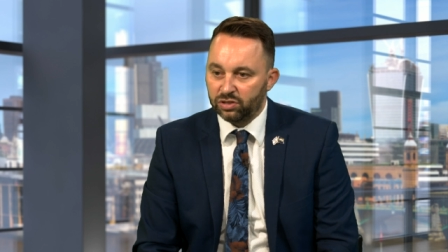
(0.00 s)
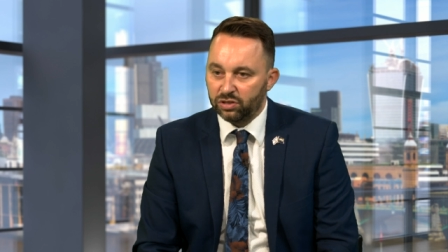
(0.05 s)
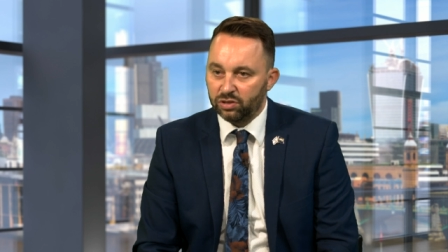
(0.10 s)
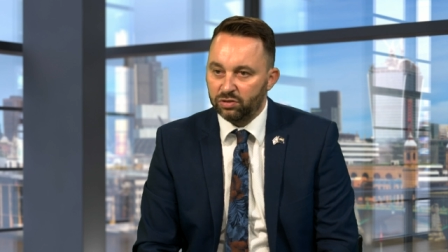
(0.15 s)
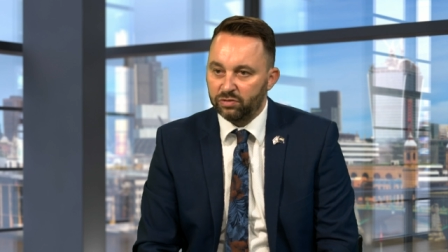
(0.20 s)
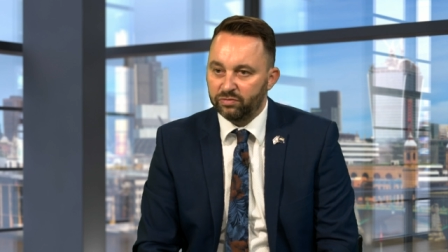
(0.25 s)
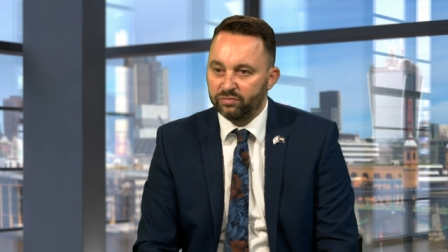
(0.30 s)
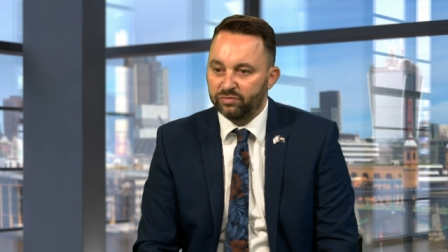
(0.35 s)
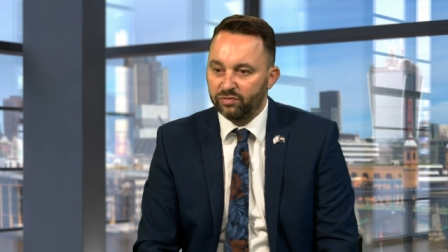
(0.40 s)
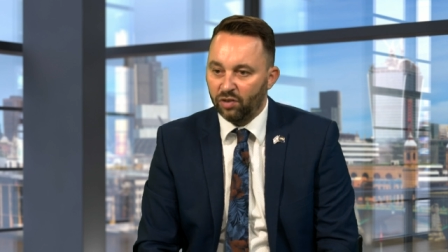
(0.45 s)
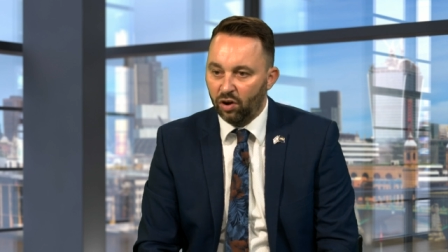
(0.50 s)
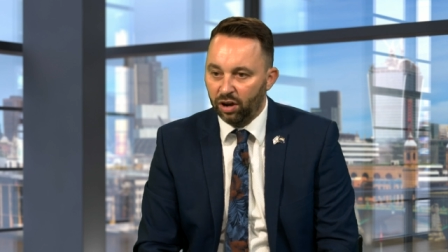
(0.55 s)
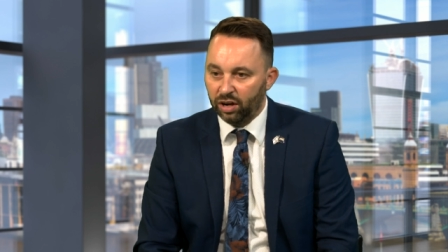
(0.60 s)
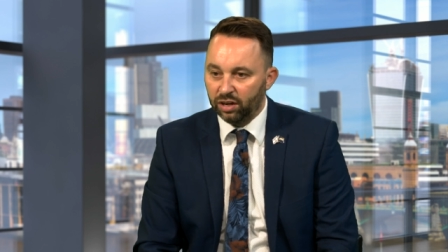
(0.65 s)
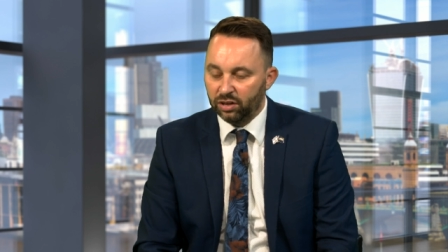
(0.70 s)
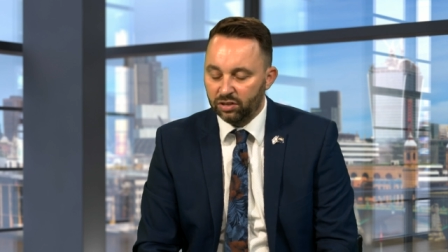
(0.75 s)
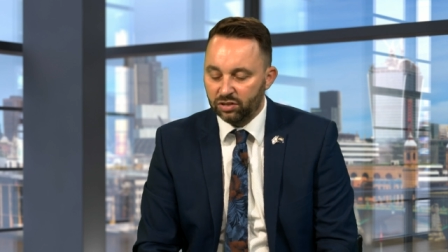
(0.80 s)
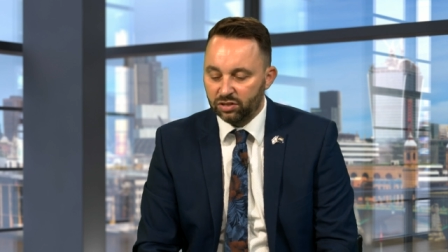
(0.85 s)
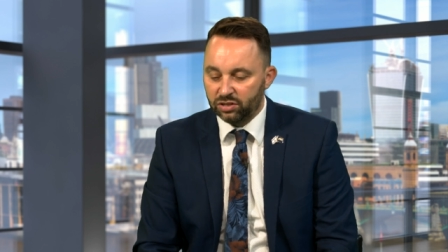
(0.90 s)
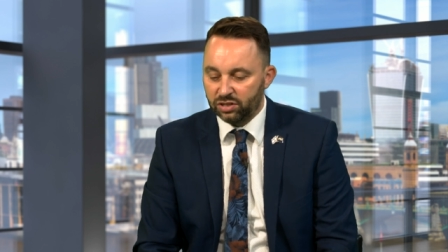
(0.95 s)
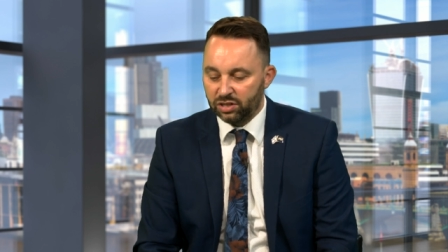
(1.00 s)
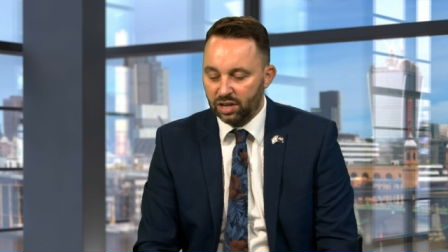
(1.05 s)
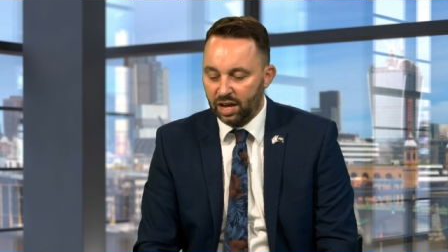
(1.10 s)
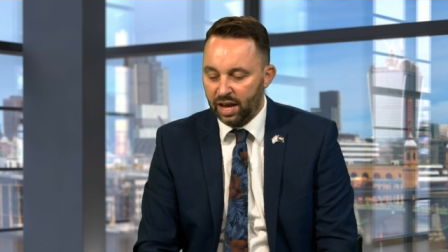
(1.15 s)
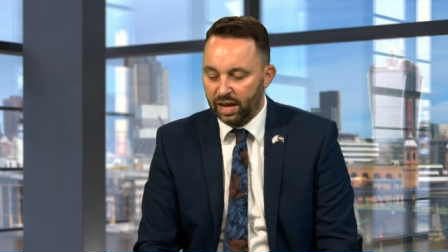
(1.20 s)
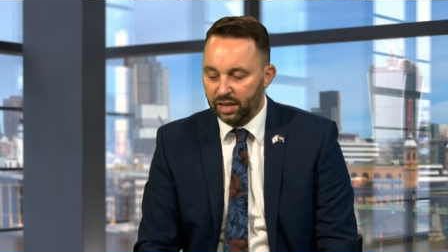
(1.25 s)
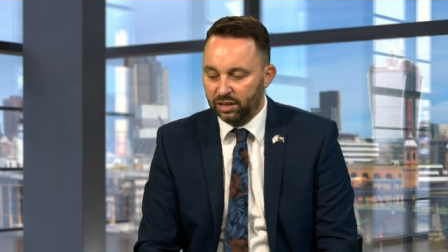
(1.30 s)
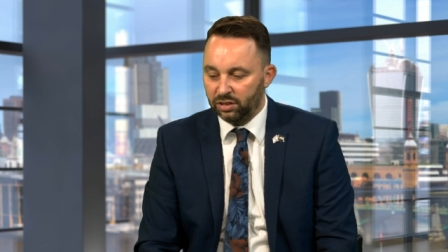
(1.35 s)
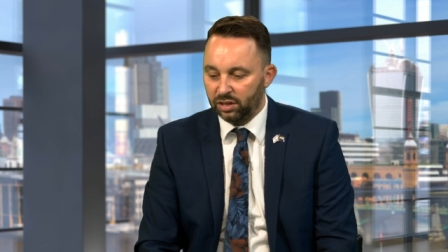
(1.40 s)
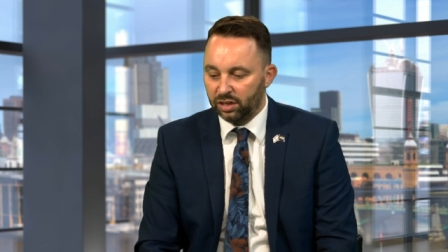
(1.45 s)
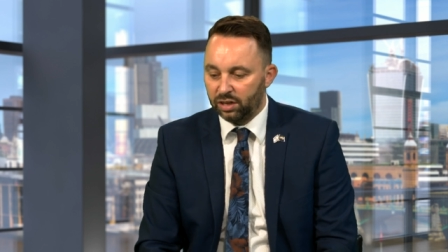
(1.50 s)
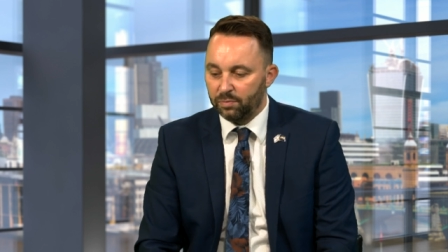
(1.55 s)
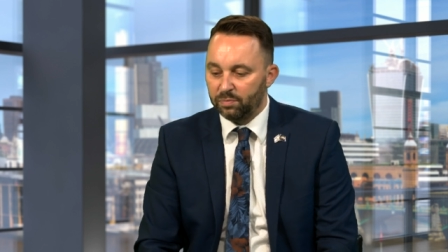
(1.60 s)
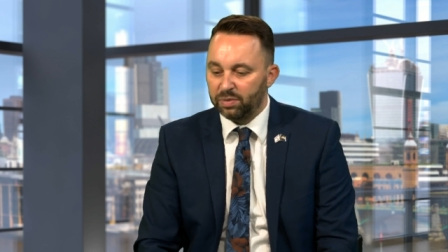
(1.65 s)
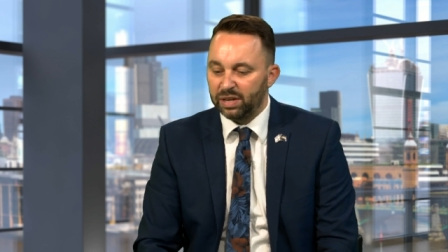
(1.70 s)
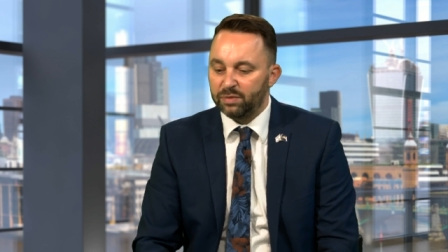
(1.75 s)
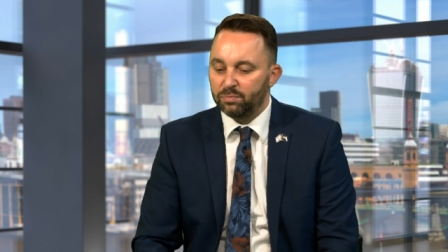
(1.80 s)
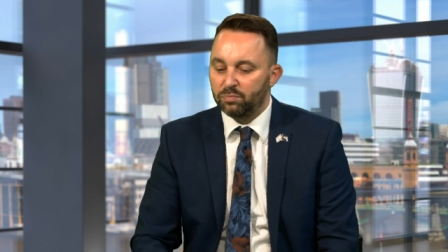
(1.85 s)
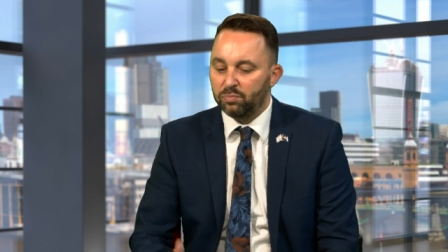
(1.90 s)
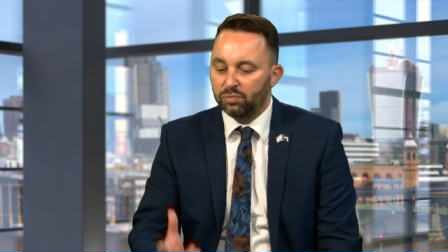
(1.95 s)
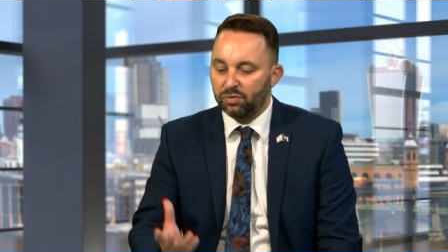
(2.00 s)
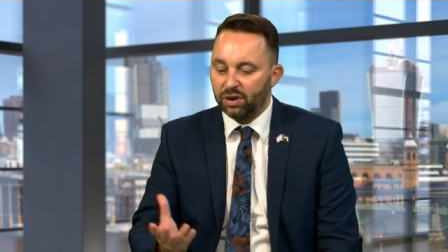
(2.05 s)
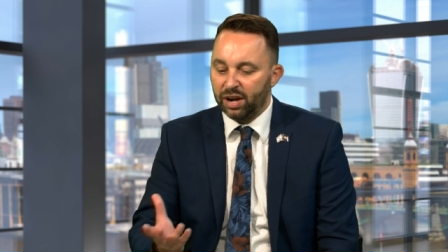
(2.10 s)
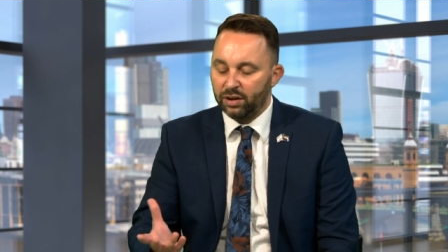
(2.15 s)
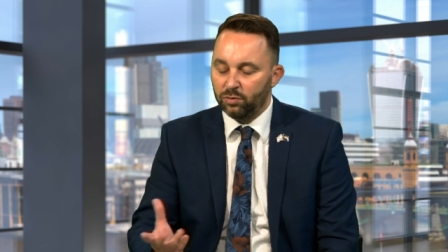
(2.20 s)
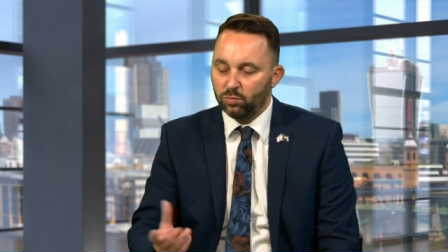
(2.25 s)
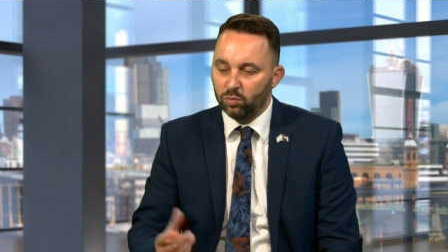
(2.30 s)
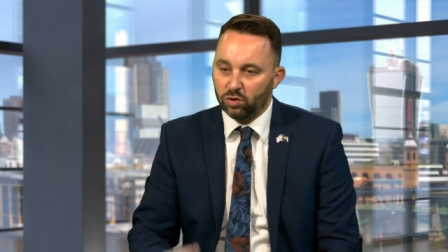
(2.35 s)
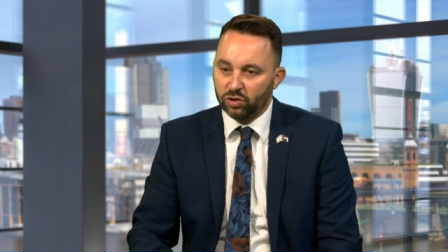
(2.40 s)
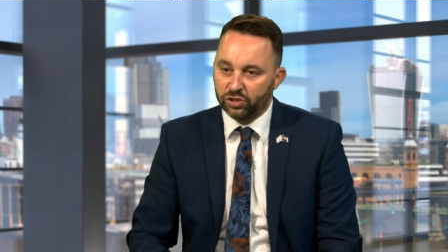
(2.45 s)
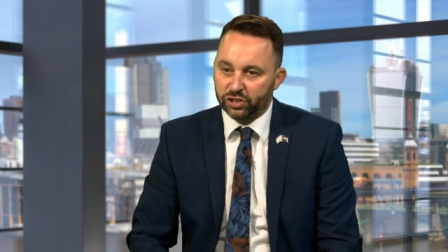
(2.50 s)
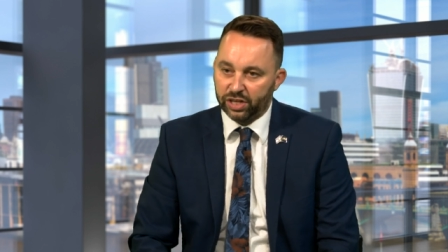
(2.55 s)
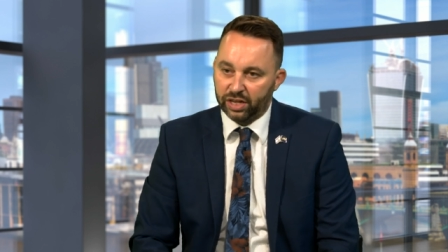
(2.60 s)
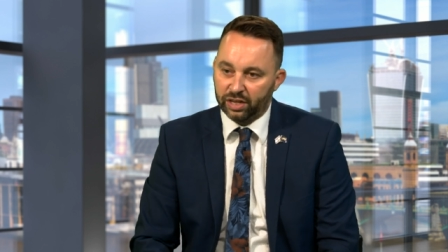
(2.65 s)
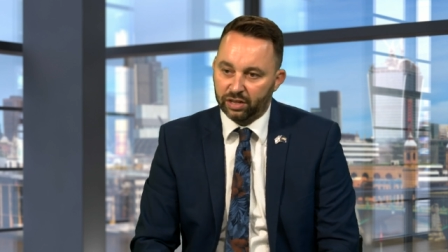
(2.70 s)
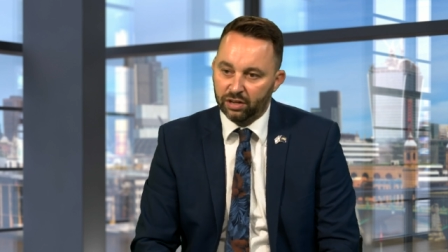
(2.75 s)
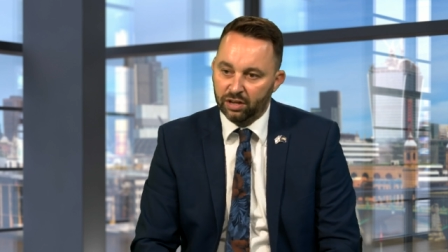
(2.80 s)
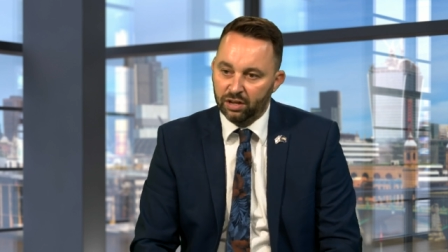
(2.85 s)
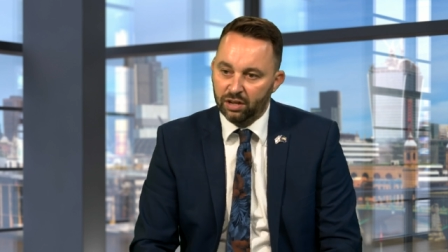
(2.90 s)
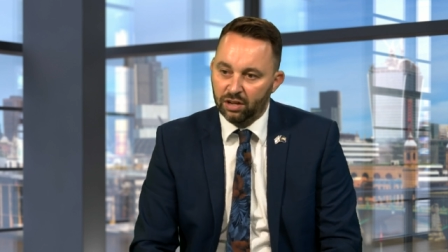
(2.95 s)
to violence and the complete brainwashing